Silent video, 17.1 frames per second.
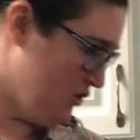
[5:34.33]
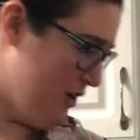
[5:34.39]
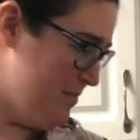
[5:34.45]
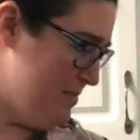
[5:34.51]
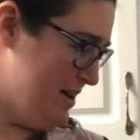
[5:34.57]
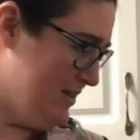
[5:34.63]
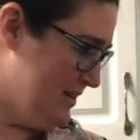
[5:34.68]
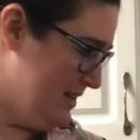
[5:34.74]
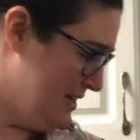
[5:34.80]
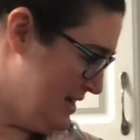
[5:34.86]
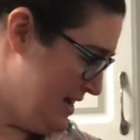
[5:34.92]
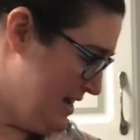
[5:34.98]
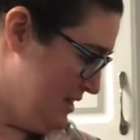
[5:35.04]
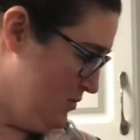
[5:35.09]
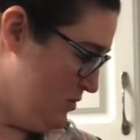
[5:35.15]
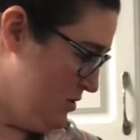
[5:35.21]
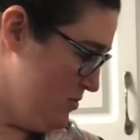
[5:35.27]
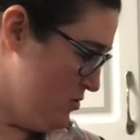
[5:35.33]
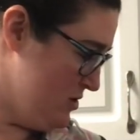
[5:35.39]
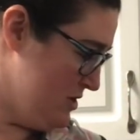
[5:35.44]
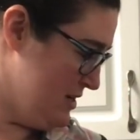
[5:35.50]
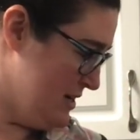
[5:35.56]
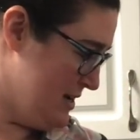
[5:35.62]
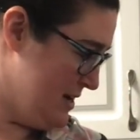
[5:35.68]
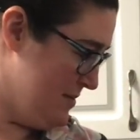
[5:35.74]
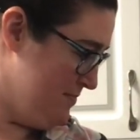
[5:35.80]
down the sides one more
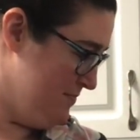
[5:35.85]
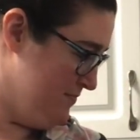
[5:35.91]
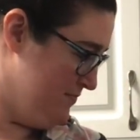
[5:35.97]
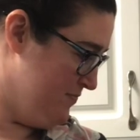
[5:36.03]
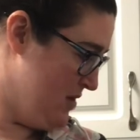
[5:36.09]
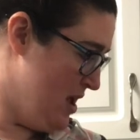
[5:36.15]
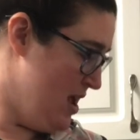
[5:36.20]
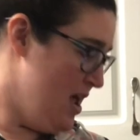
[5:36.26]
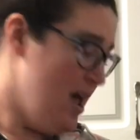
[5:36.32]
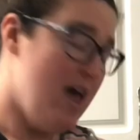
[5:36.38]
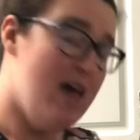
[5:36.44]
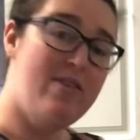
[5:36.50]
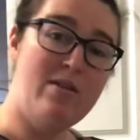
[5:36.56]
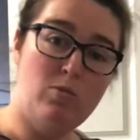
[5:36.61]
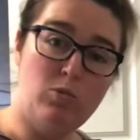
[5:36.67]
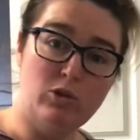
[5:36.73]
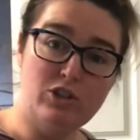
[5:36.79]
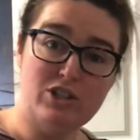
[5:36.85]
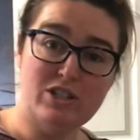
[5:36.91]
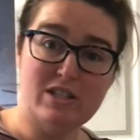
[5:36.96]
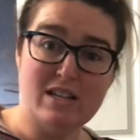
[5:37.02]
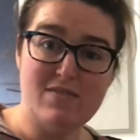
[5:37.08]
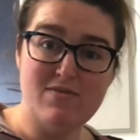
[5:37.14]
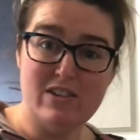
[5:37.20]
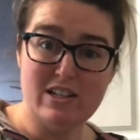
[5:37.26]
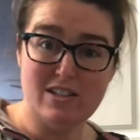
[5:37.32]
time. And then we'll just leave
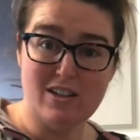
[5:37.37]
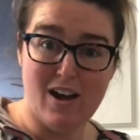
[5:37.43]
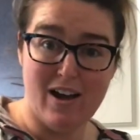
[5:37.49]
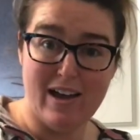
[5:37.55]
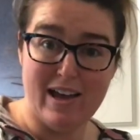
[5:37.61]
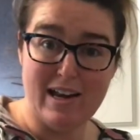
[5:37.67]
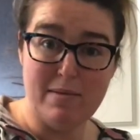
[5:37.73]
this on